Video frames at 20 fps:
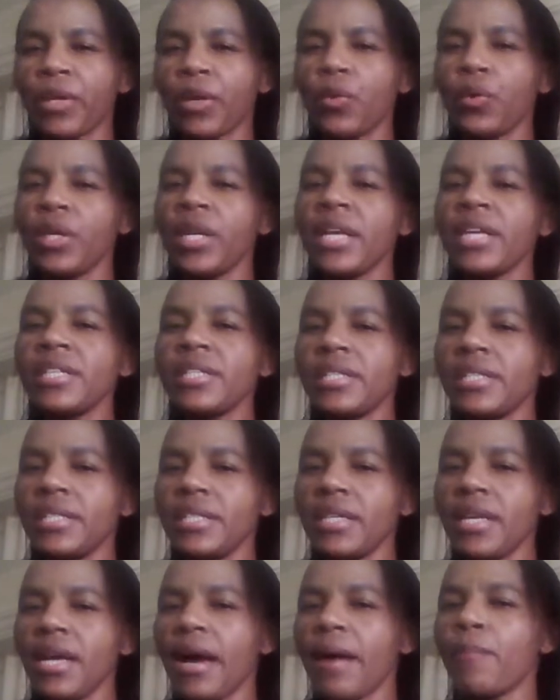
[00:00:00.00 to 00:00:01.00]
When I
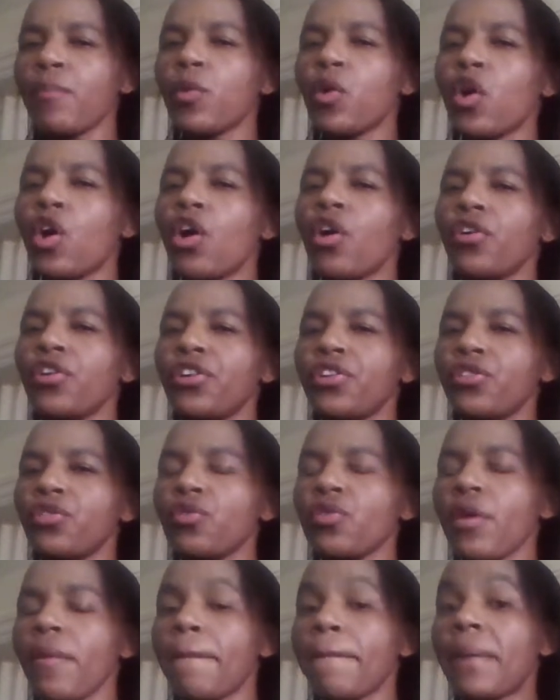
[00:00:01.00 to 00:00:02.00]
say I'm called to
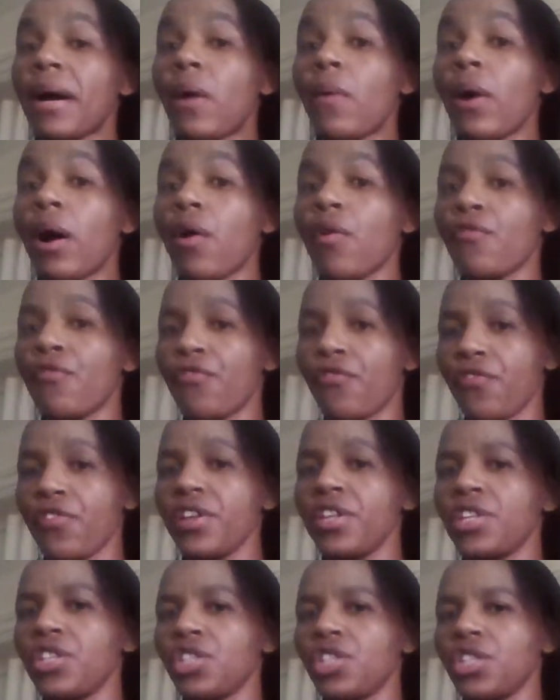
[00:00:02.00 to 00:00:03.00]
the power of
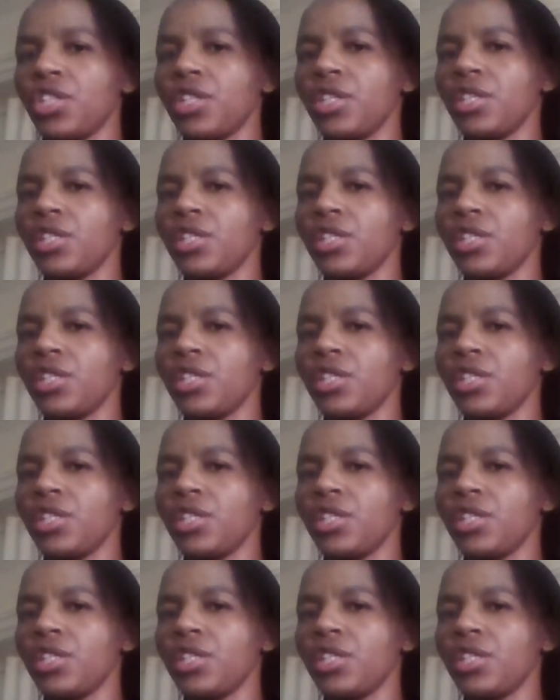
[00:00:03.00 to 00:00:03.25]
finishing,